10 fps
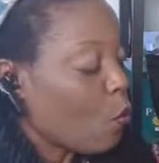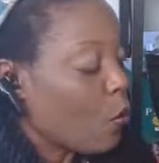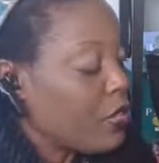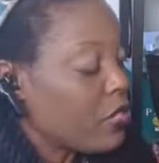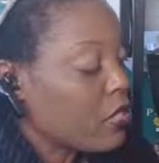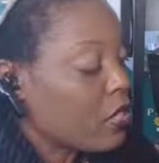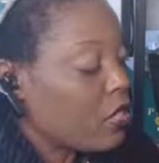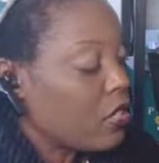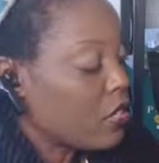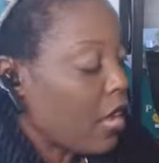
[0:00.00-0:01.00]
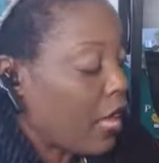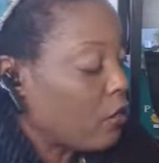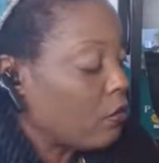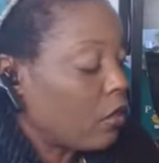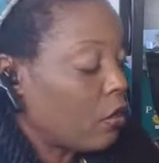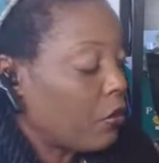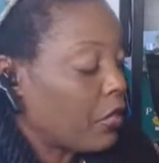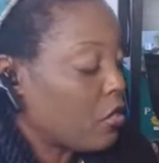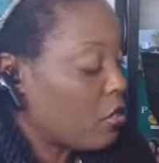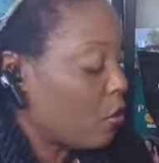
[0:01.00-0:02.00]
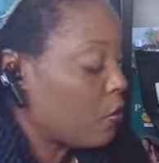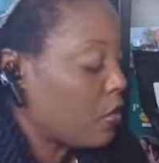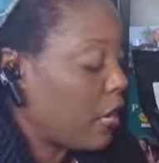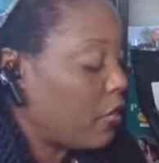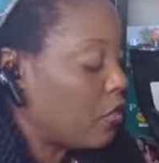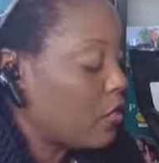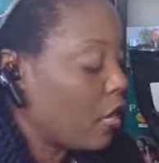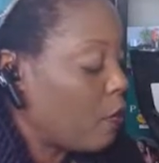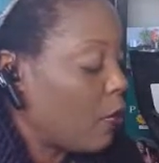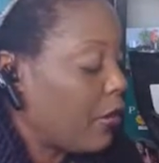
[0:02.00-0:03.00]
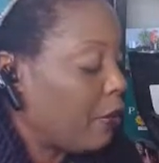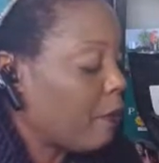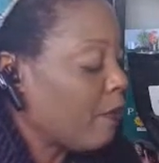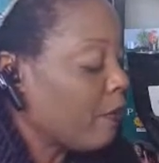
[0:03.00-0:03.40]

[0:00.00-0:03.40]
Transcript: Once it's cooked, I don't know. They just don't stain in the same way.